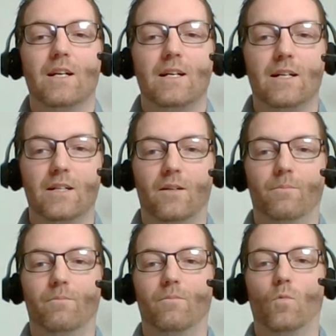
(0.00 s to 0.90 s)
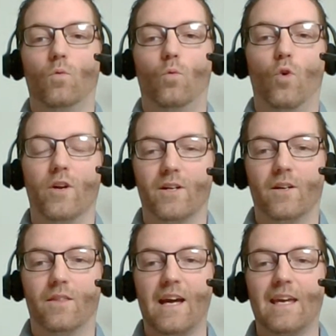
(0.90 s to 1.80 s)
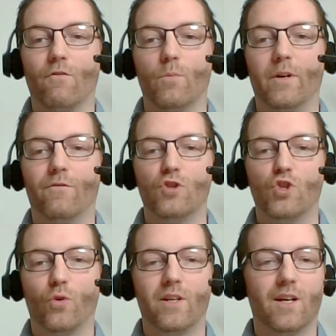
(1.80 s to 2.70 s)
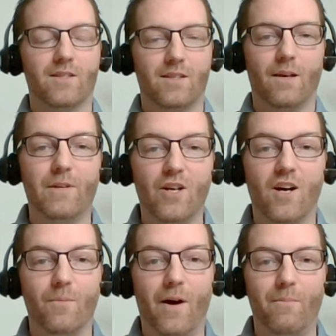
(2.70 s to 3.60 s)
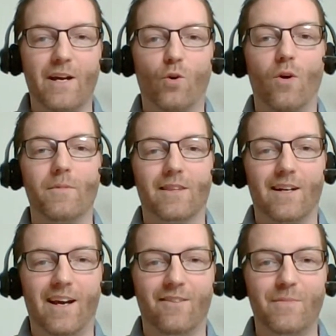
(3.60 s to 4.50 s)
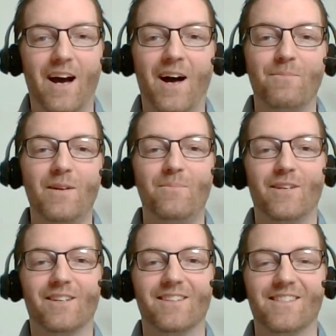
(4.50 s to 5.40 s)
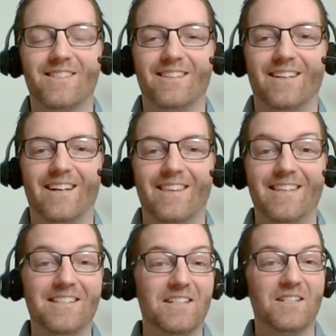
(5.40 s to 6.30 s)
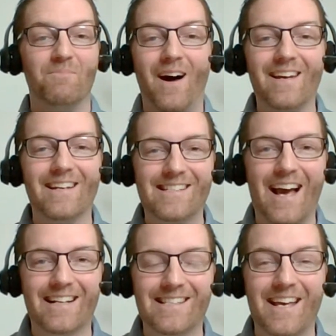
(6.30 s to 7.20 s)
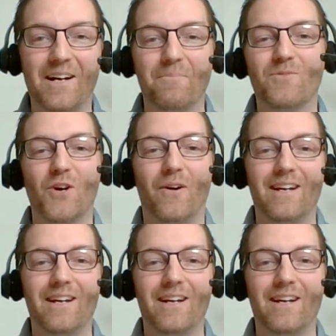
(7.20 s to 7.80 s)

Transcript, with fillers: um, want to thank everybody for joining us. And let me talk about my equipment that I have behind me, because uh, this is my exact setup. So